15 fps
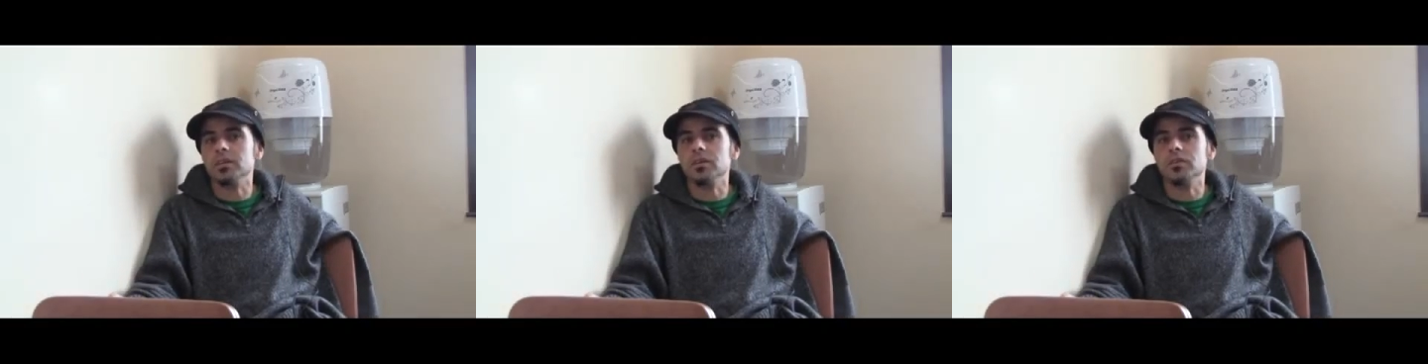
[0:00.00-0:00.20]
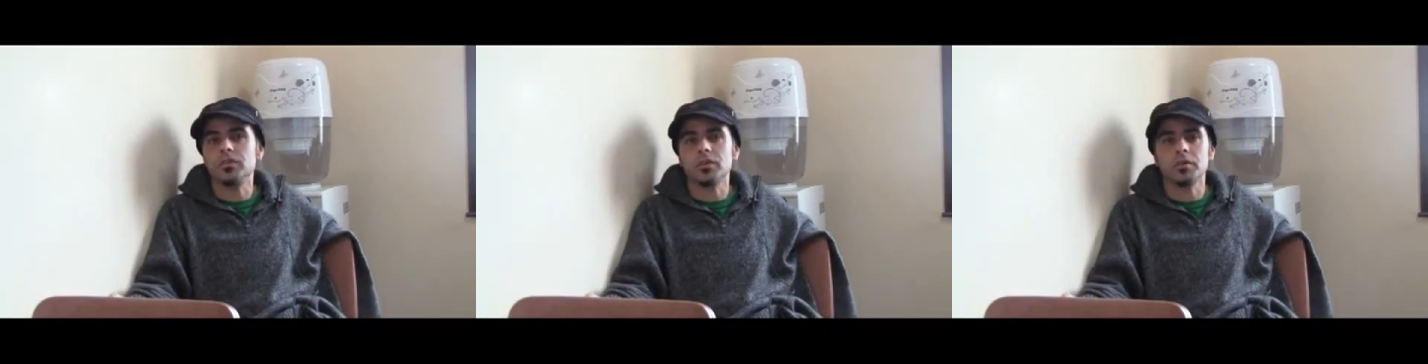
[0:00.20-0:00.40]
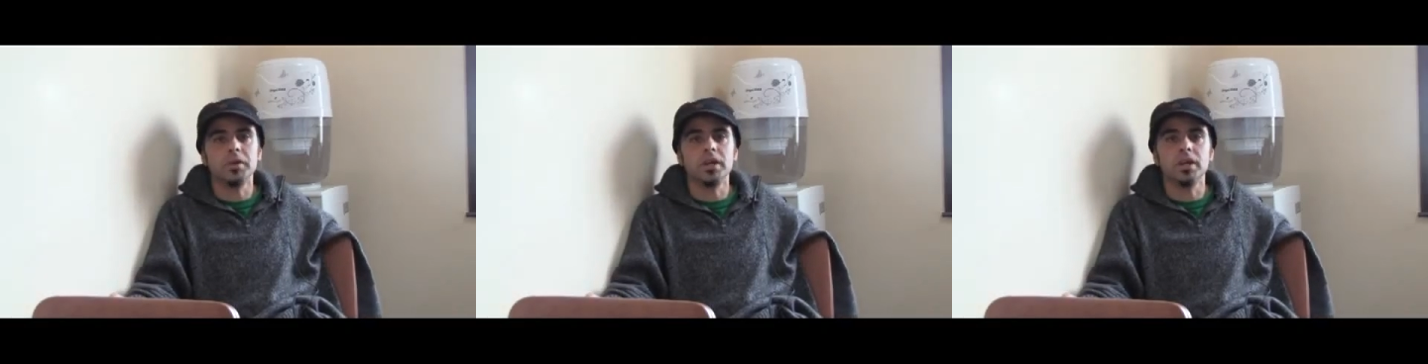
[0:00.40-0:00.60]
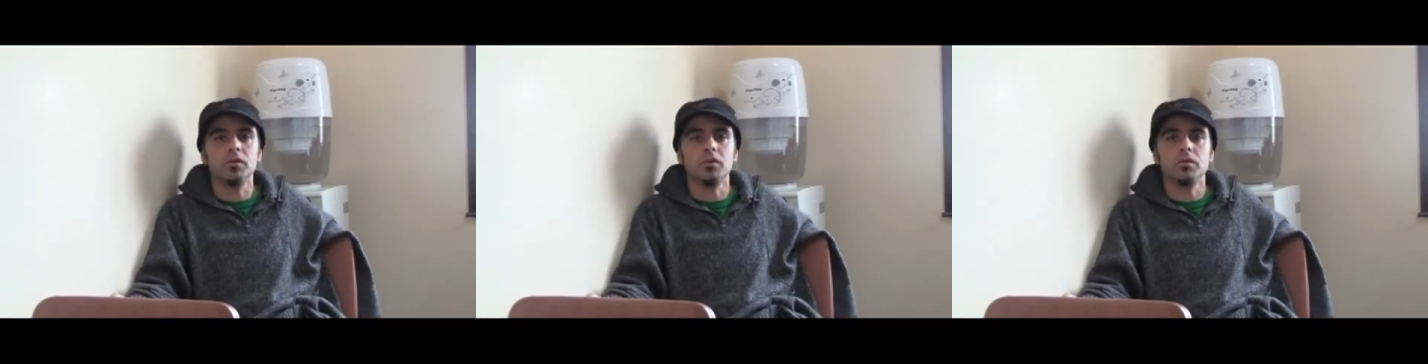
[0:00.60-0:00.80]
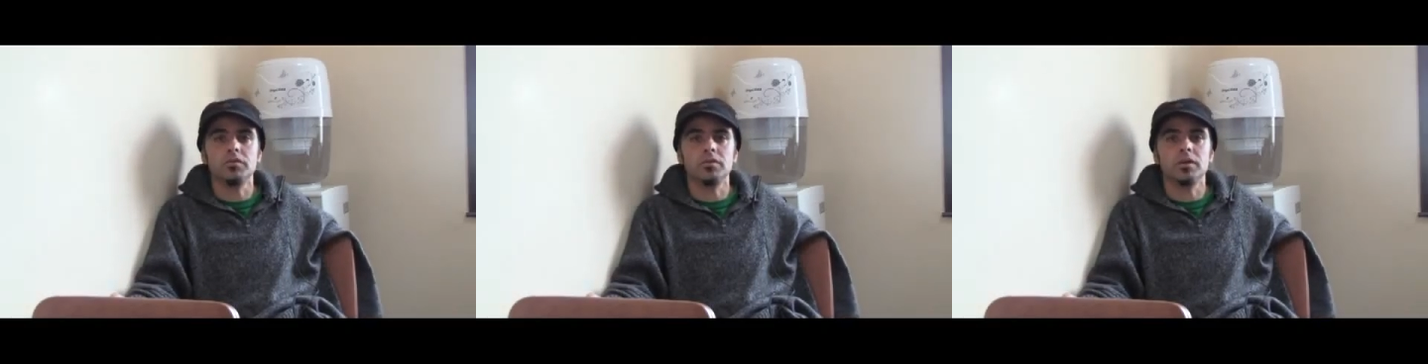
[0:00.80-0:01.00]
teacher
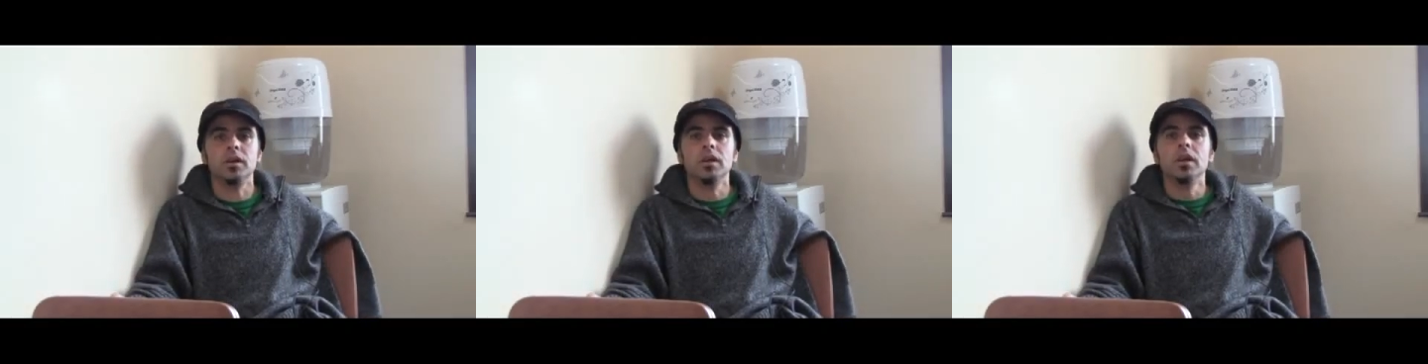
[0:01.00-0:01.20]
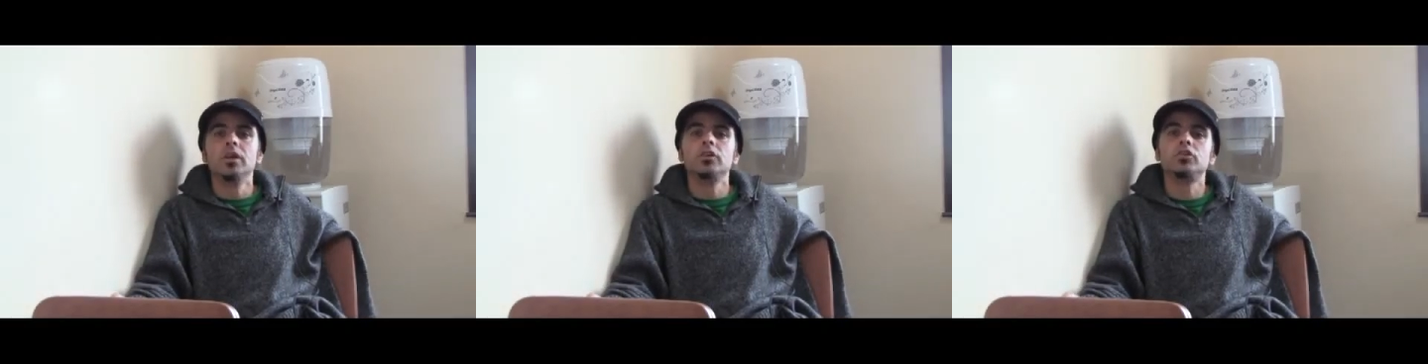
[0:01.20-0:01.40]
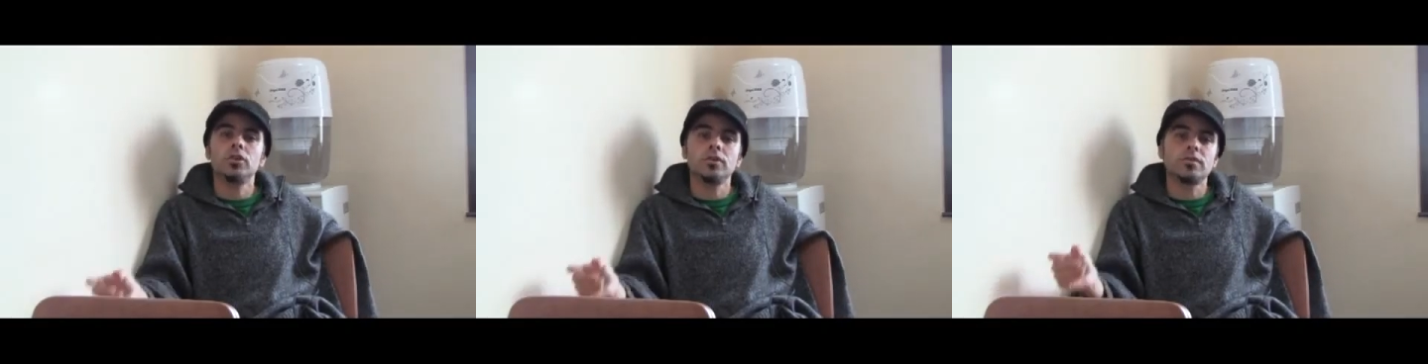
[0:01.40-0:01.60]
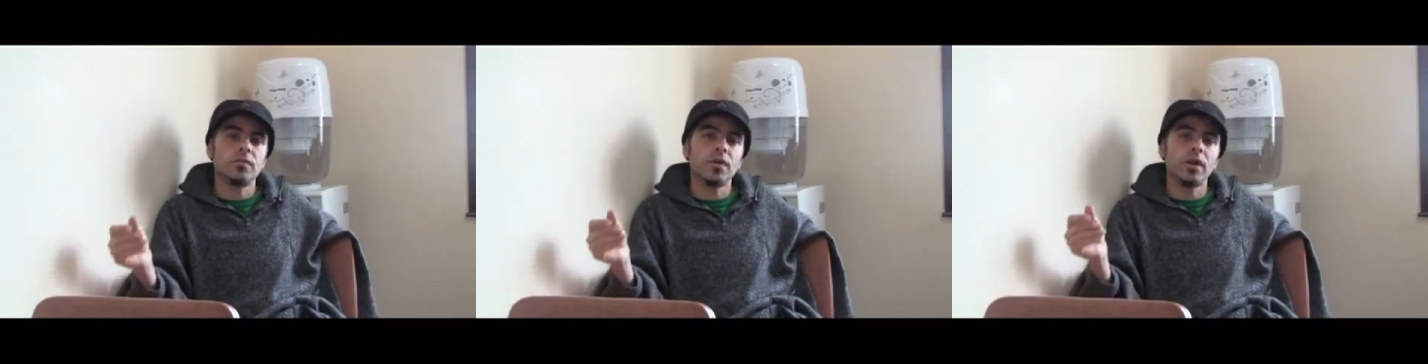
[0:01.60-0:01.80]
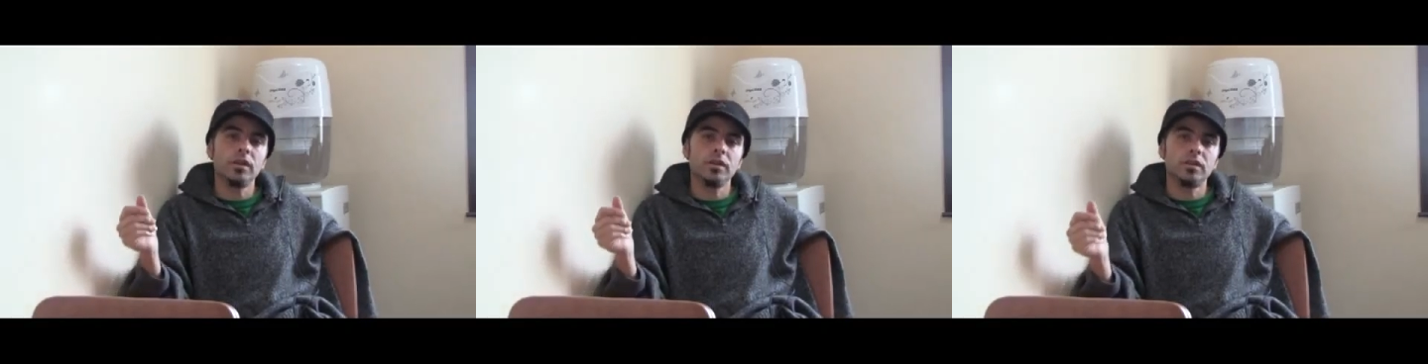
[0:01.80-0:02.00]
because she's
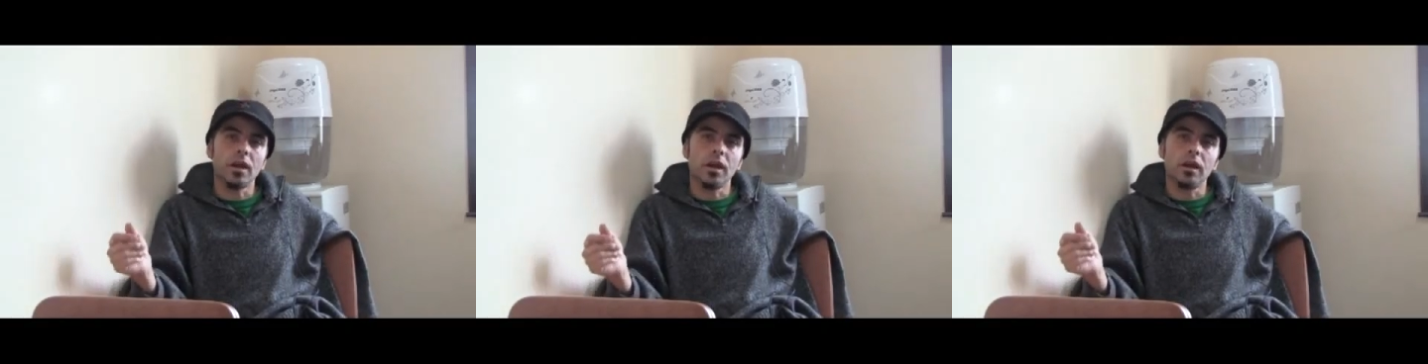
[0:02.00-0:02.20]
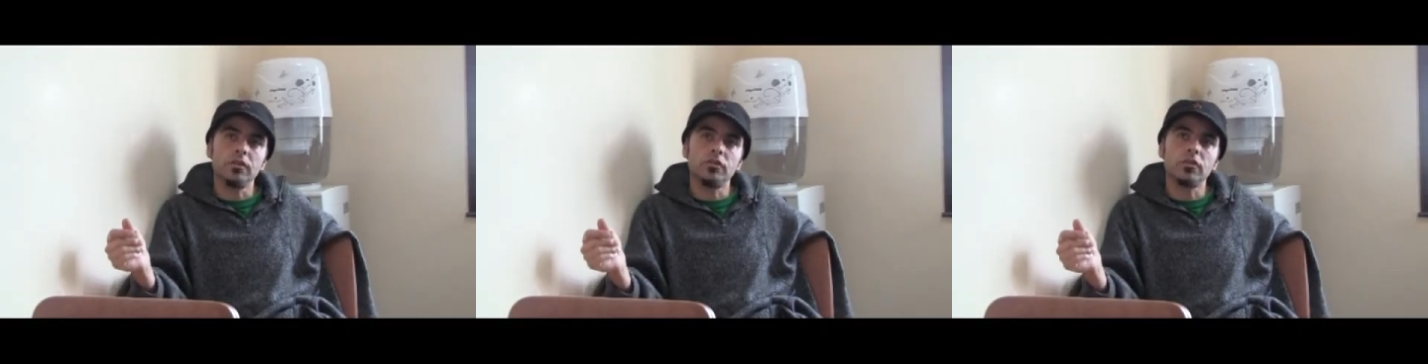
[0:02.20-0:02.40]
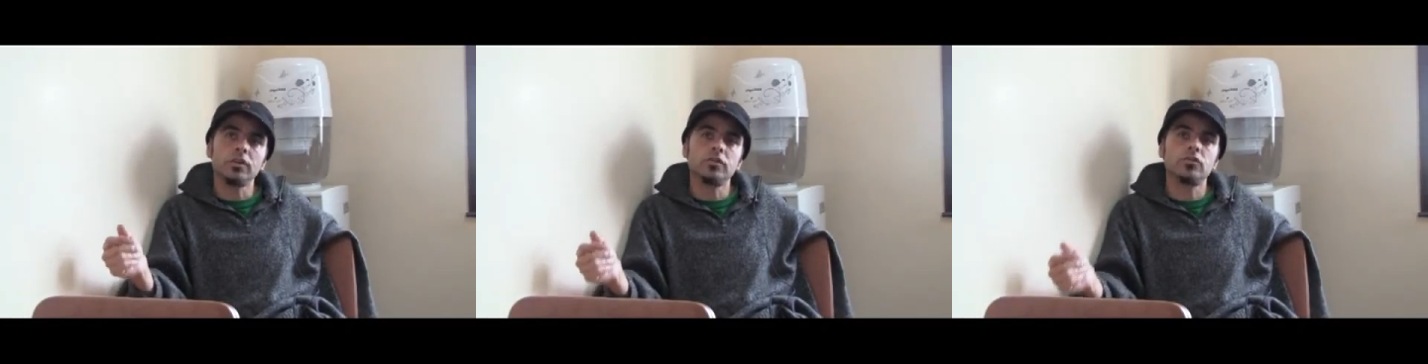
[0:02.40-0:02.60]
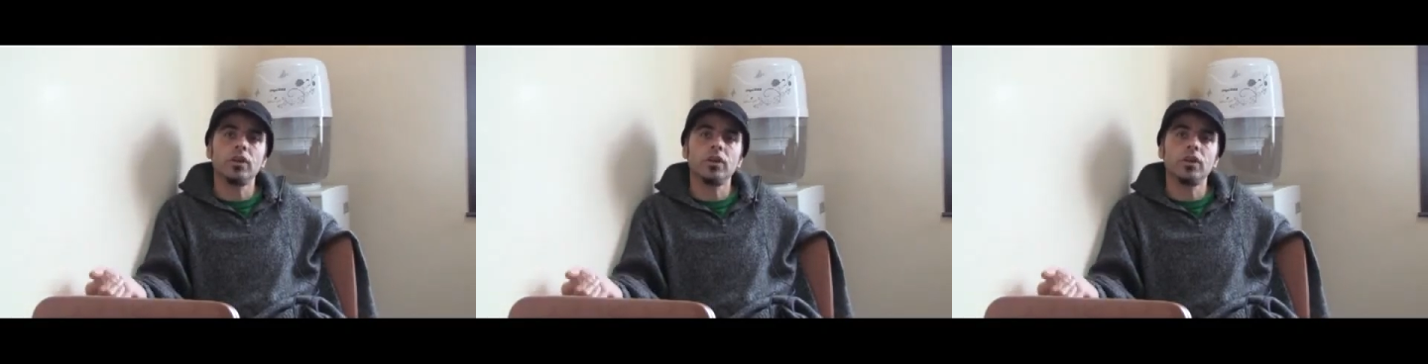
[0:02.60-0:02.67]
very intelligent.